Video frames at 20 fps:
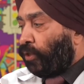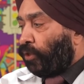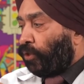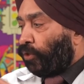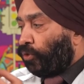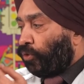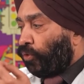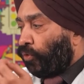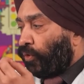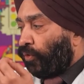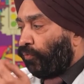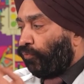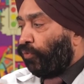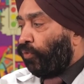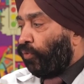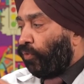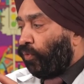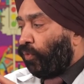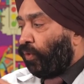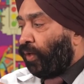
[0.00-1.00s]
So, if
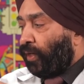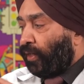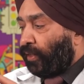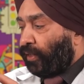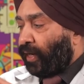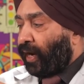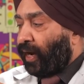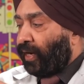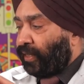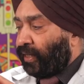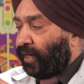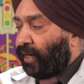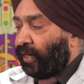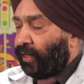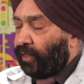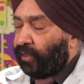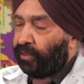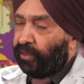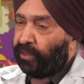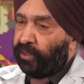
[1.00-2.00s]
you look at
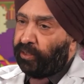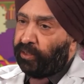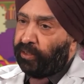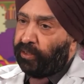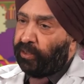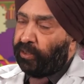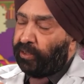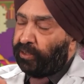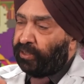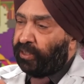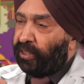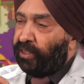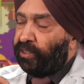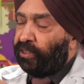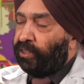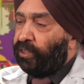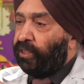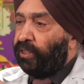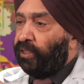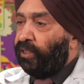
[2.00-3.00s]
cataract,
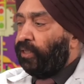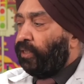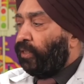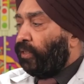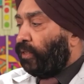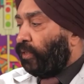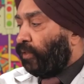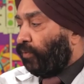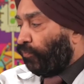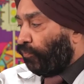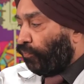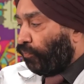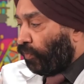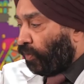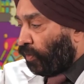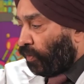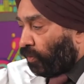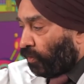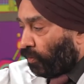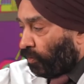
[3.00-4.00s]
essentially, if
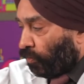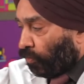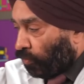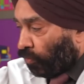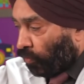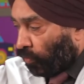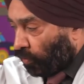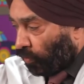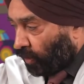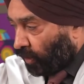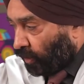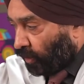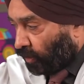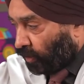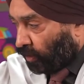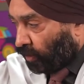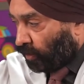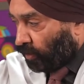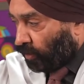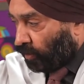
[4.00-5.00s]
you look
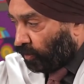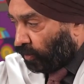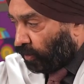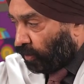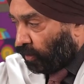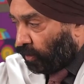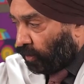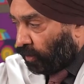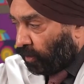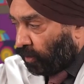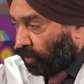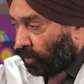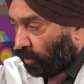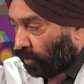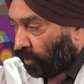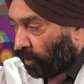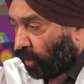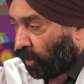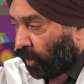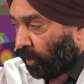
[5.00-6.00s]
at the
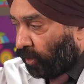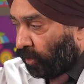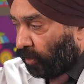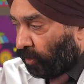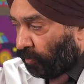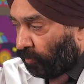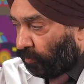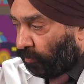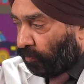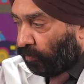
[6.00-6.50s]
eye,